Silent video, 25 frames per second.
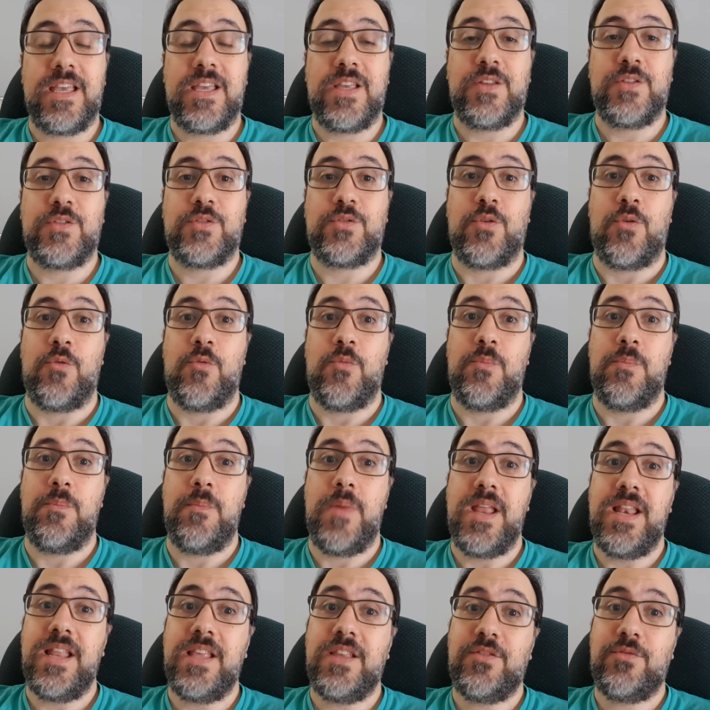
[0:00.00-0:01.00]
So
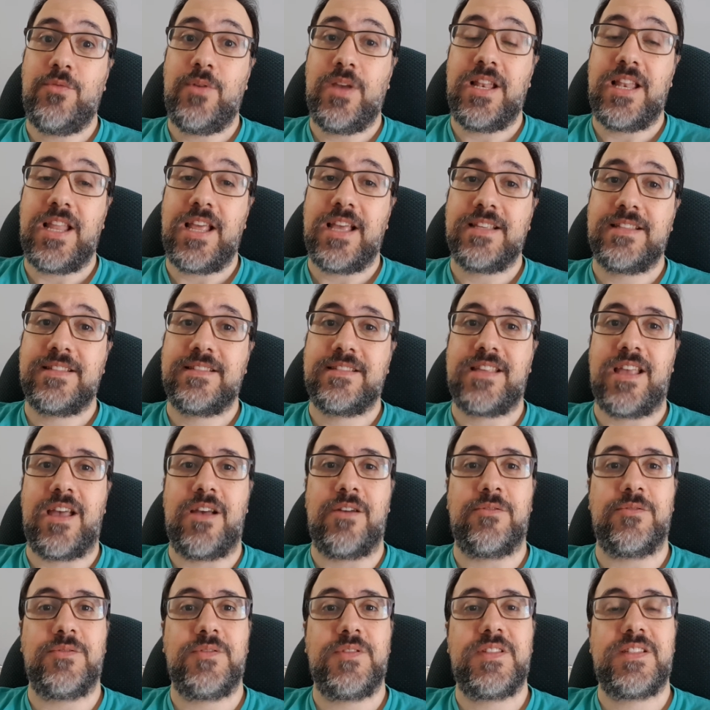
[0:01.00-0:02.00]
Venezuela
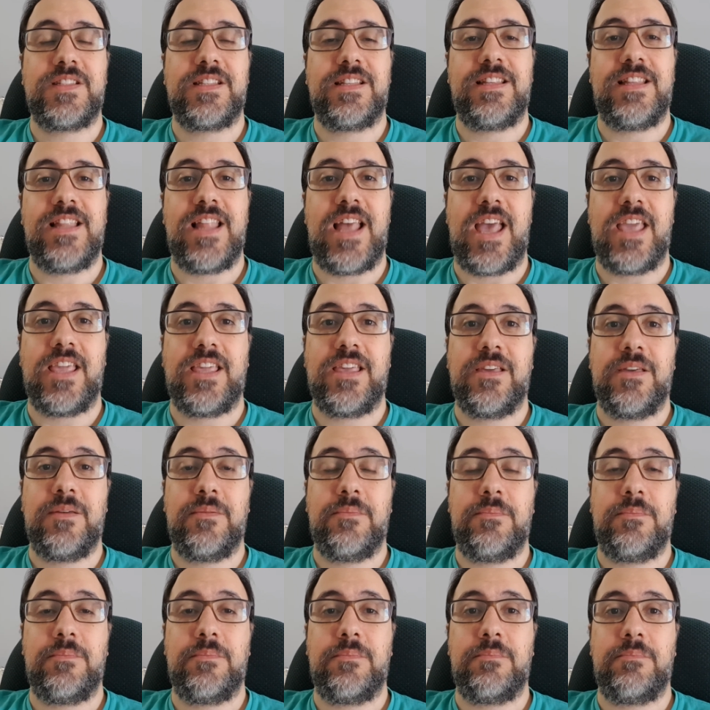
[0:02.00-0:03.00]
sounds like
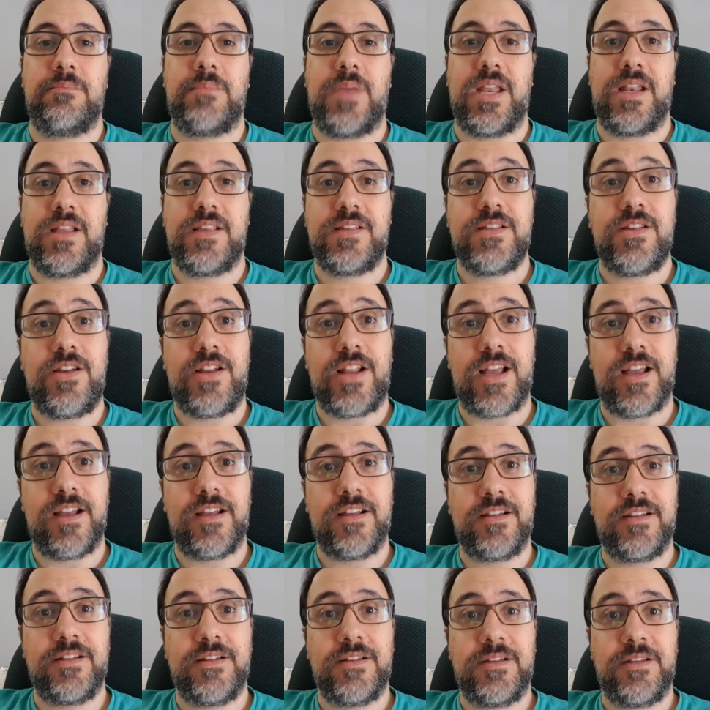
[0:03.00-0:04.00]
Minnesota,
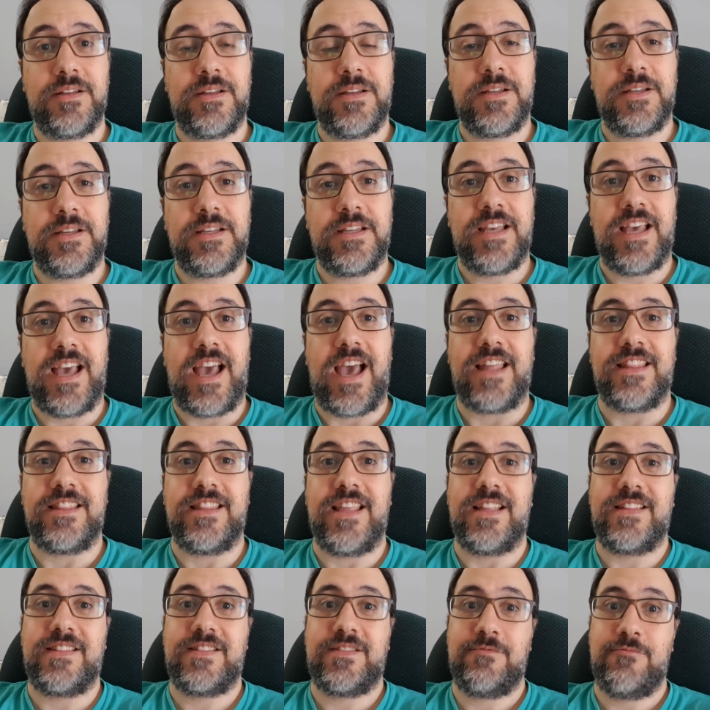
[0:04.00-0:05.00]
and
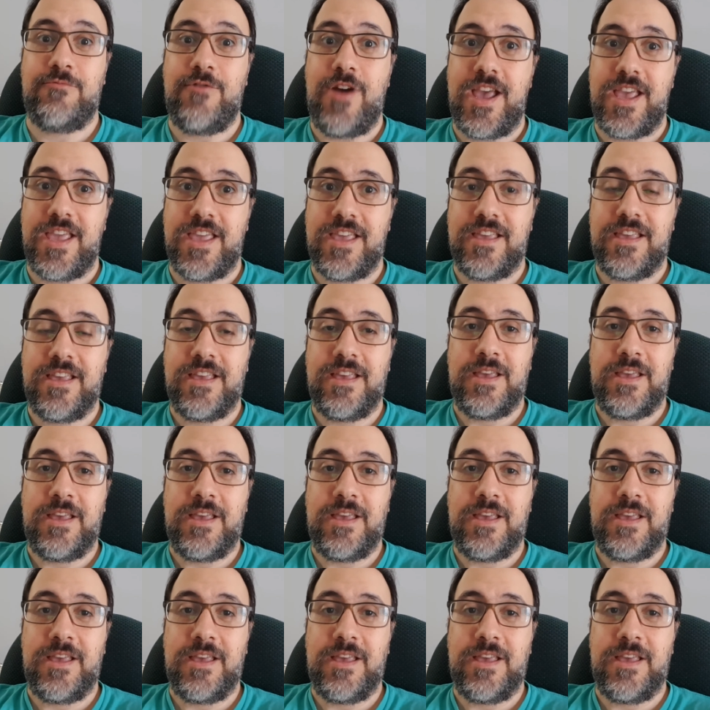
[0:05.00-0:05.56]
that's why.